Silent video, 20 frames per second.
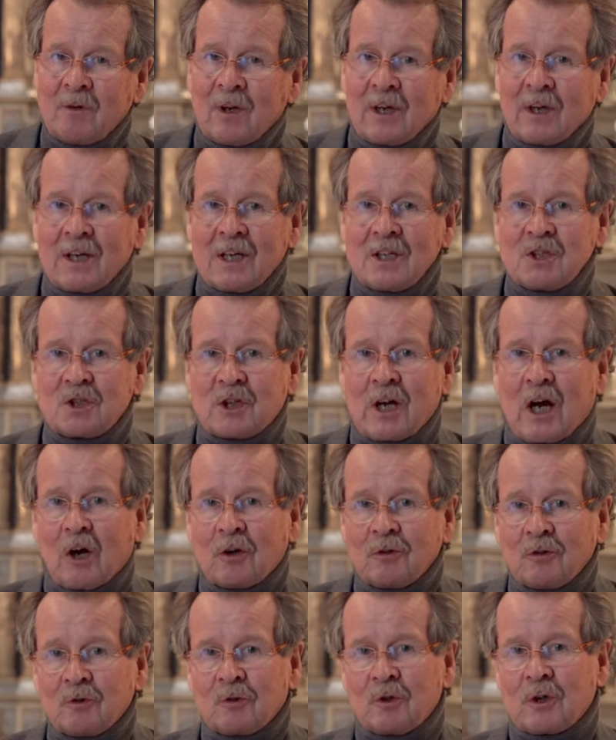we reached
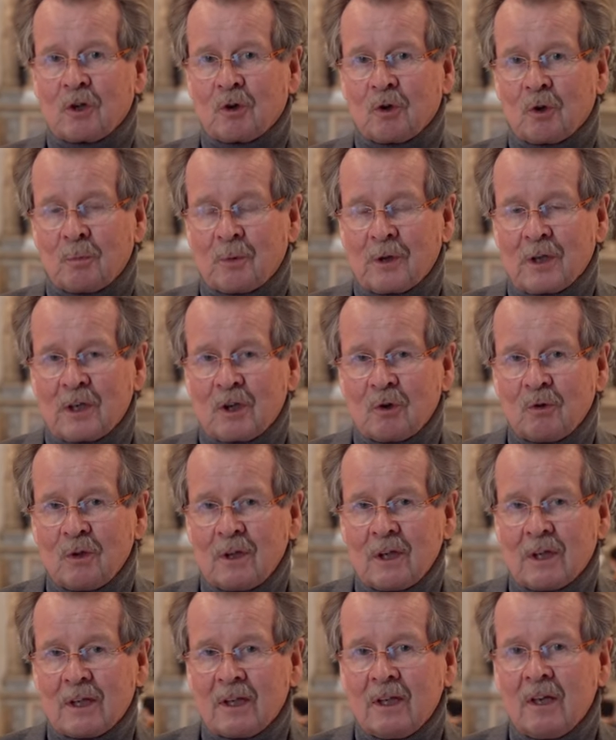out to the European
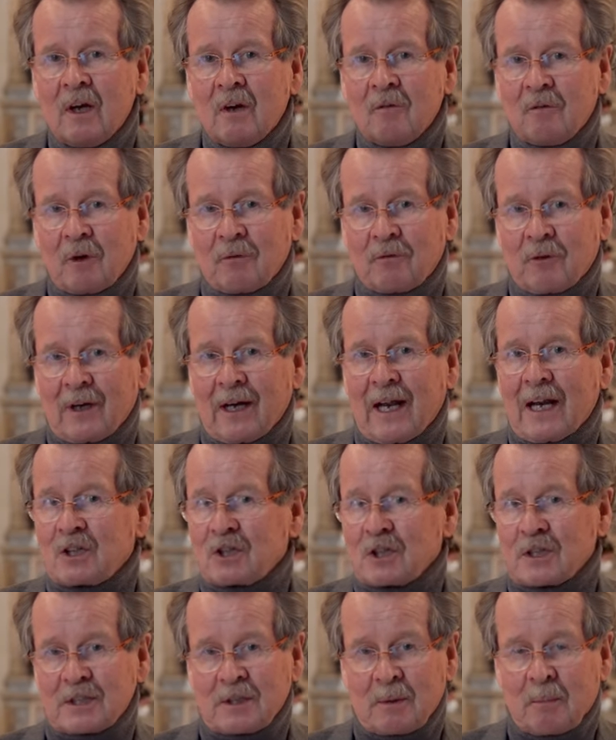Union for
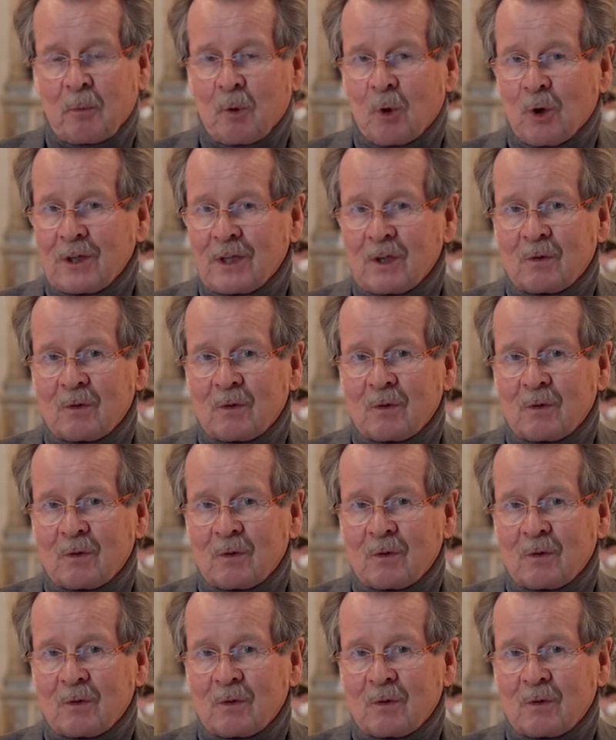financial support.